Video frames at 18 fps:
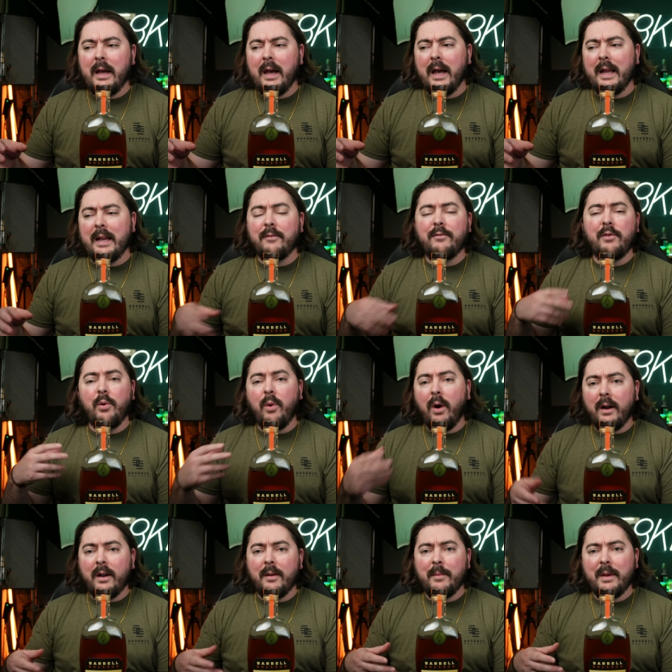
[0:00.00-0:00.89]
Uh, and if you
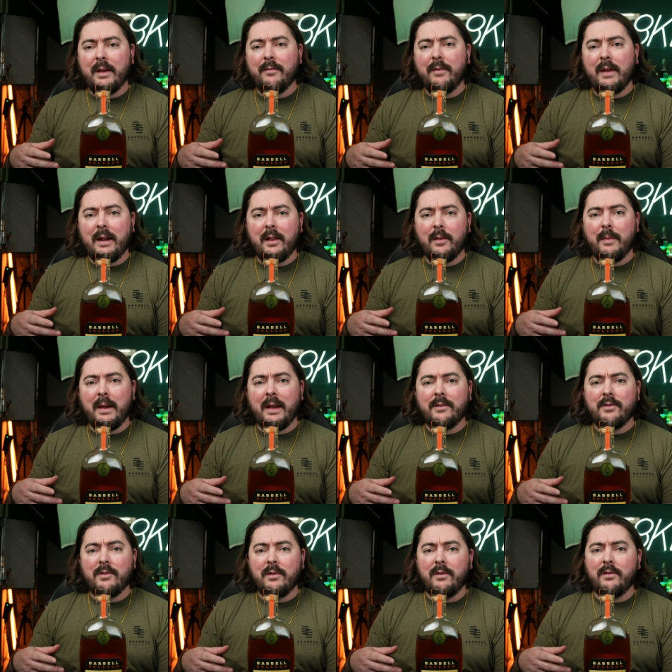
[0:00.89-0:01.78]
aren't a big fan of the
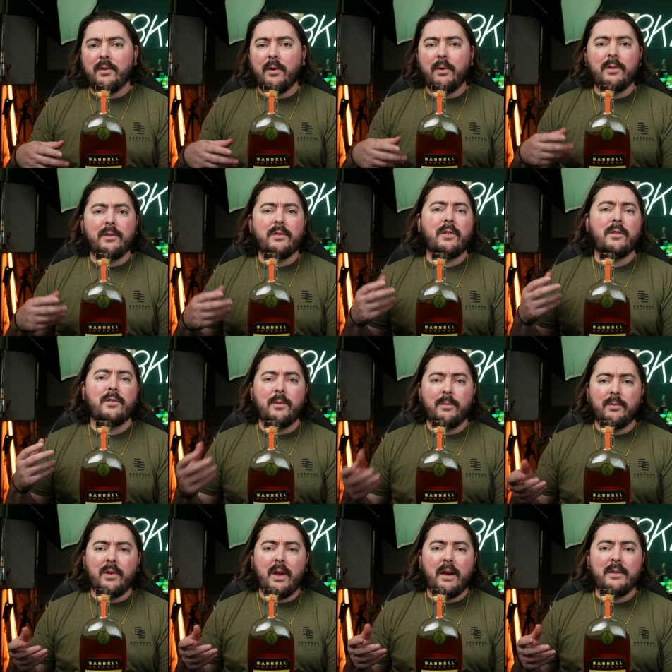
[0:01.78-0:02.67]
batch, there's always
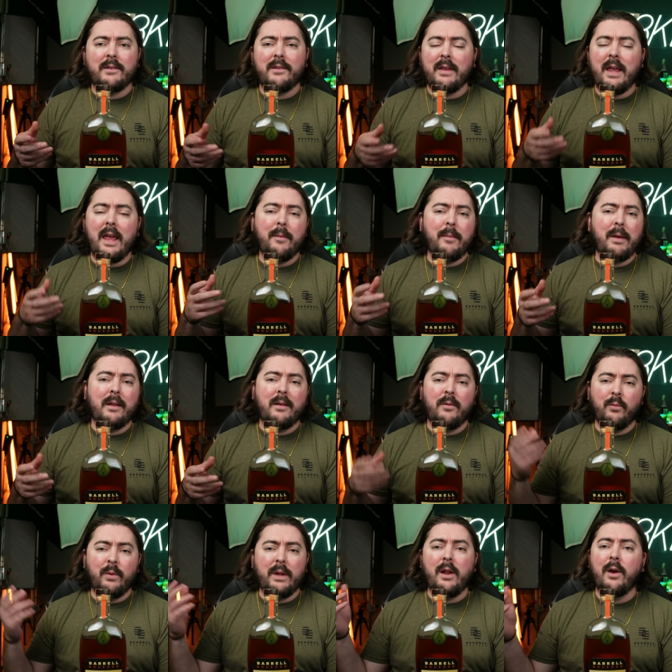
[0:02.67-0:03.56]
some solace like, hey
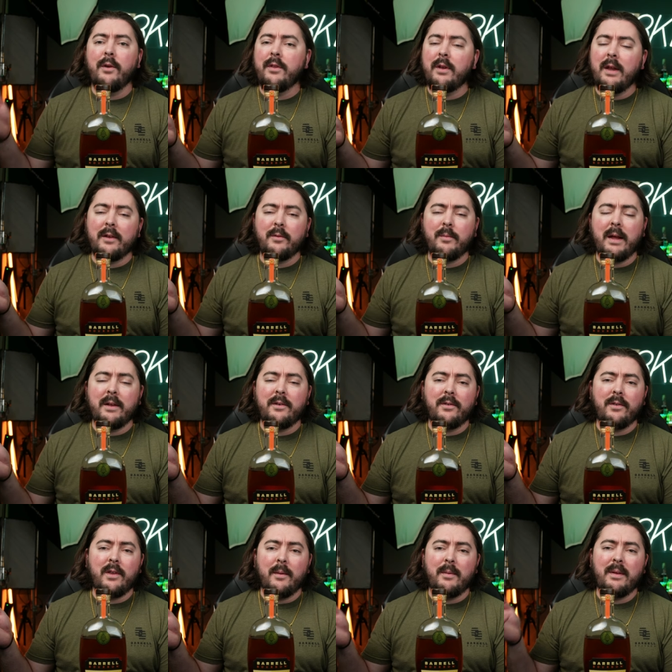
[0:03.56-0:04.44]
man, we know the next
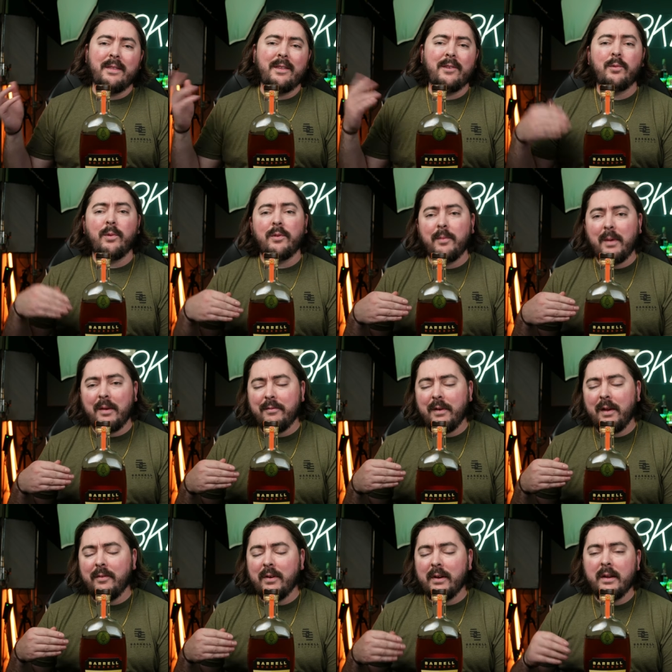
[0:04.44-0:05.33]
batch is coming. This was my
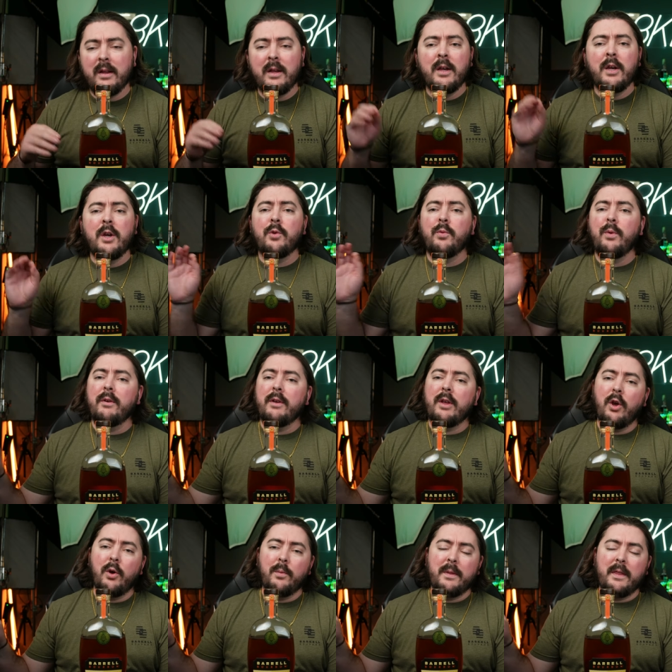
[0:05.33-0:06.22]
favorite.
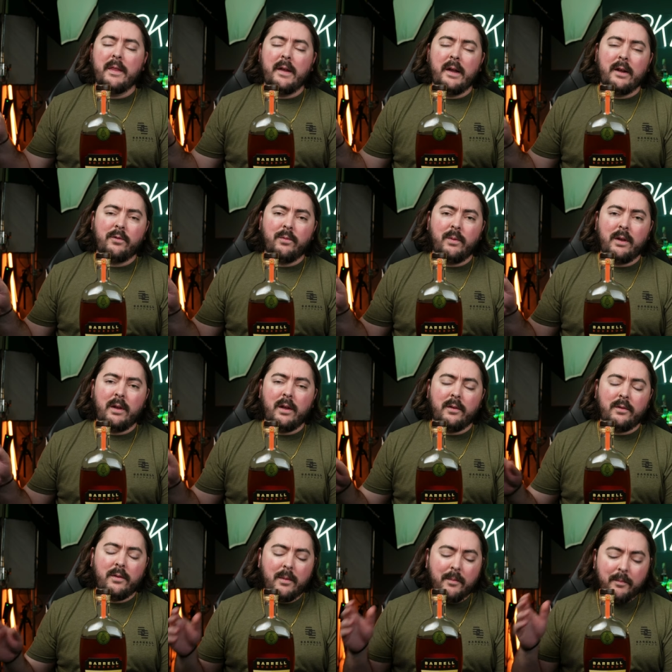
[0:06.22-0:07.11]
Really hoping the next one
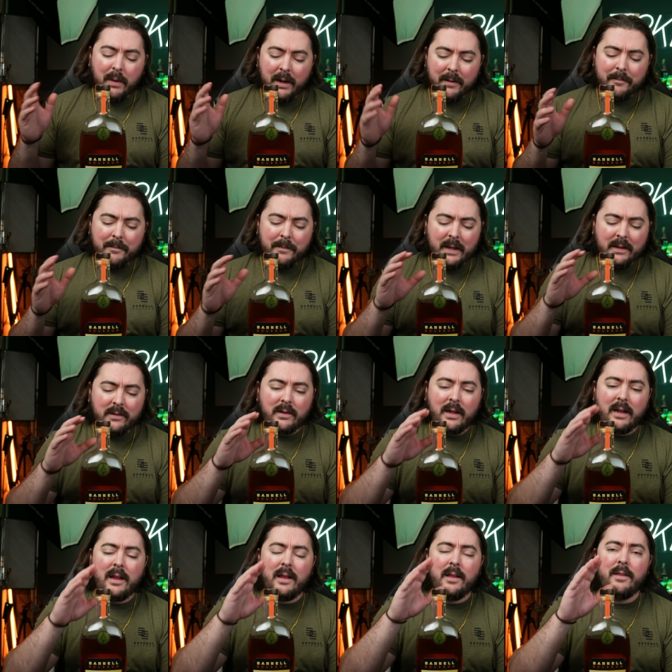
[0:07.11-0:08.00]
does. But that
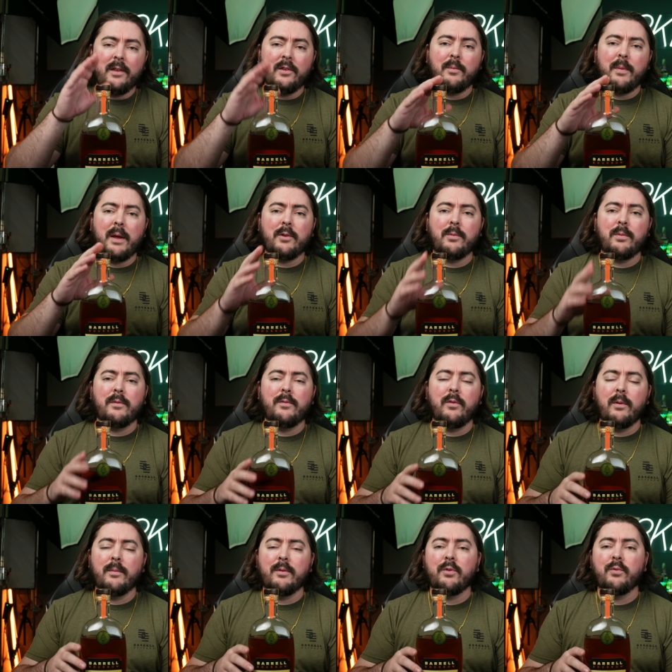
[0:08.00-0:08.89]
said, this batch
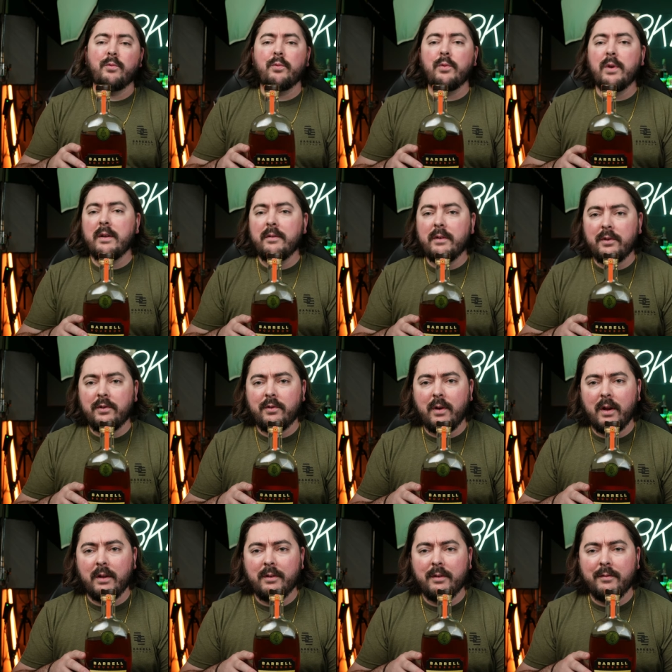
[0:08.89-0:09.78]
performed really
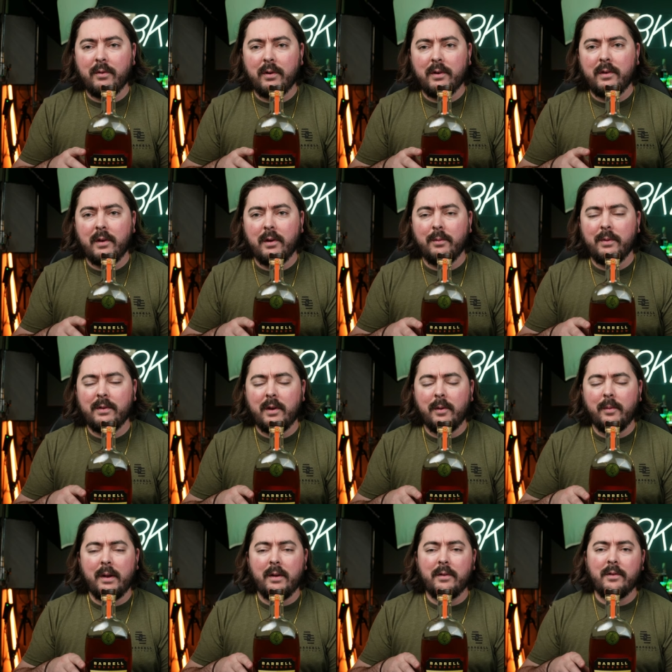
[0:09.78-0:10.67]
strongly for us here at
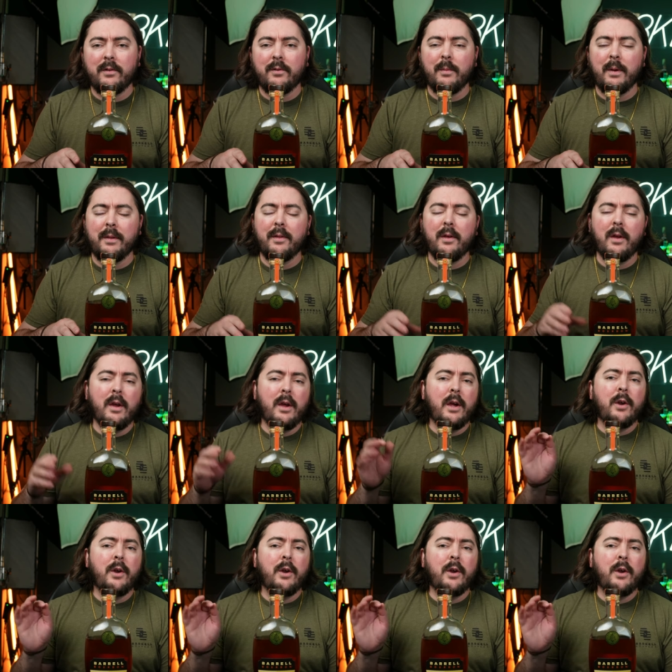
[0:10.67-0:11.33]
Whiskey Raiders this month.